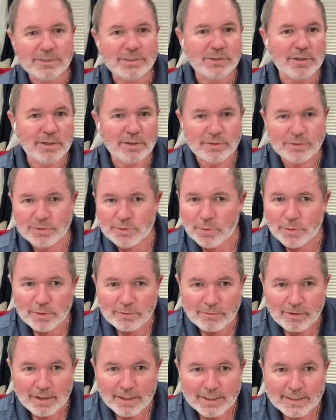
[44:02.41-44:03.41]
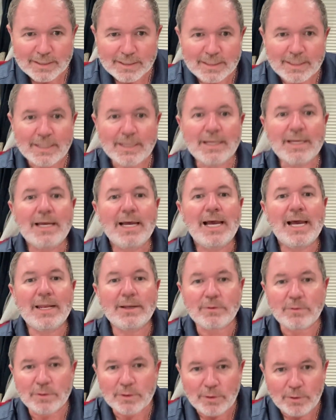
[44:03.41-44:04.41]
a joyride,
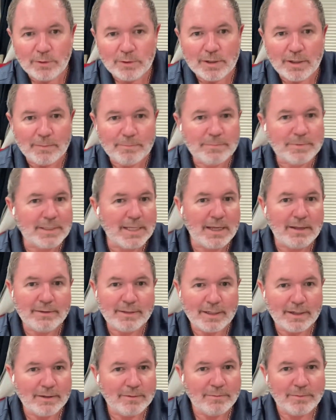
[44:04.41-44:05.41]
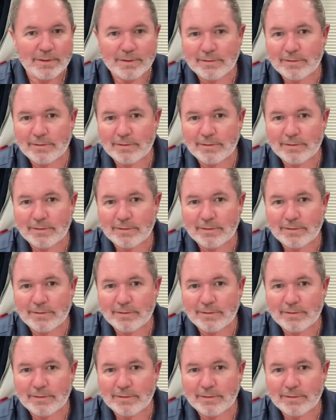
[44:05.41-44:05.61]
and I'm going to hook up down there